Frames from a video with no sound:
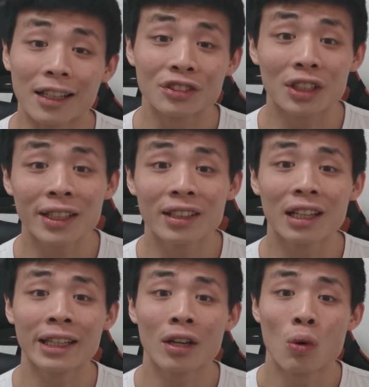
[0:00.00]
And
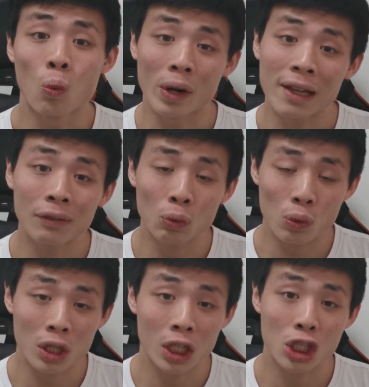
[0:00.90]
finally, whenever
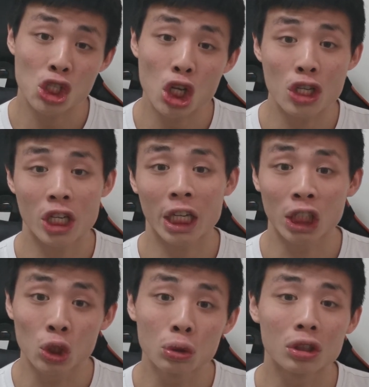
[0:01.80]
we're searching in
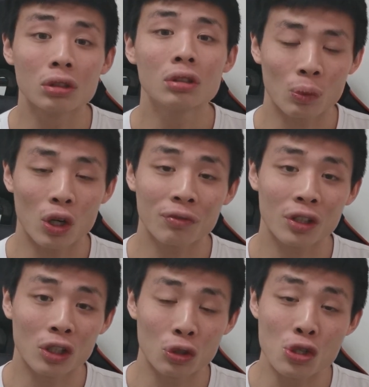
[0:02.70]
Google, we
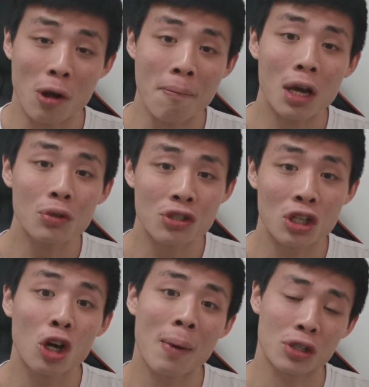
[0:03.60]
often use our mouse
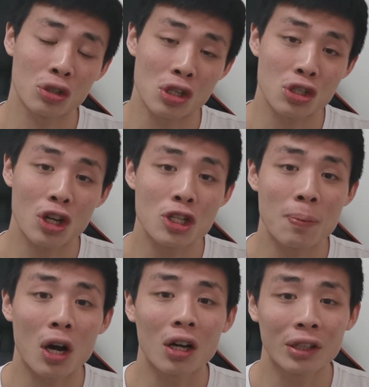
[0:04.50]
to go back to the
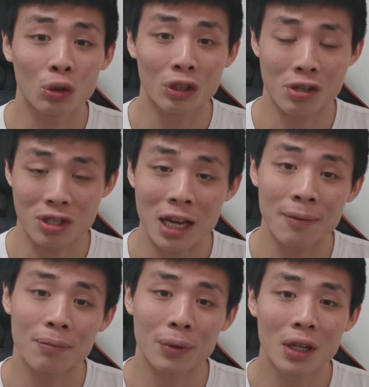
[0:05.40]
search bar in order to
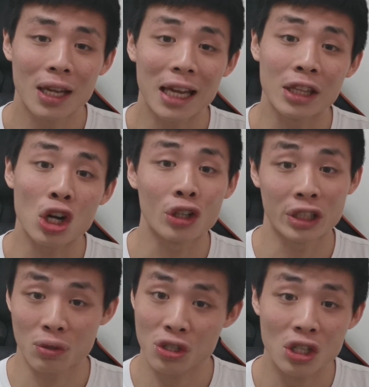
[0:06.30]
type in our
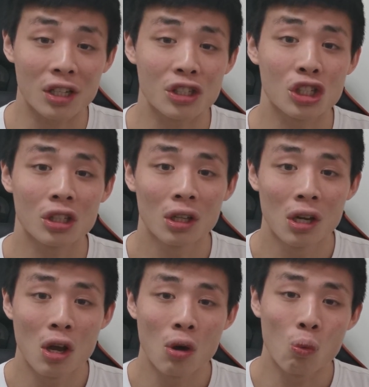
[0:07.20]
new search.
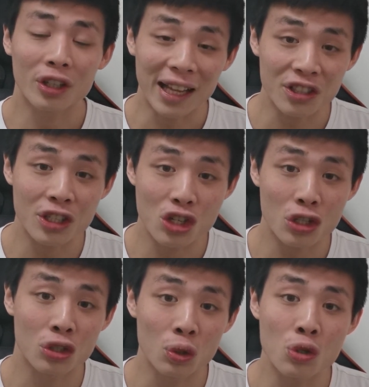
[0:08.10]
You can actually
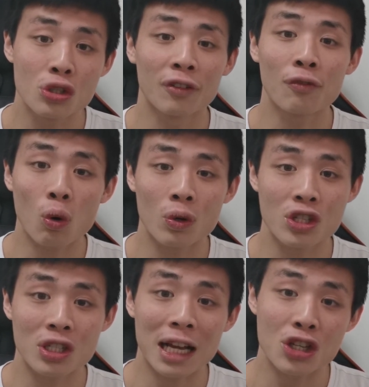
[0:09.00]
just use the
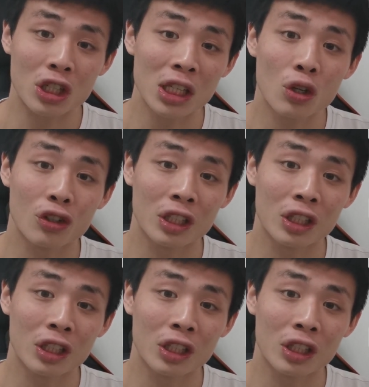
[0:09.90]
/ key on your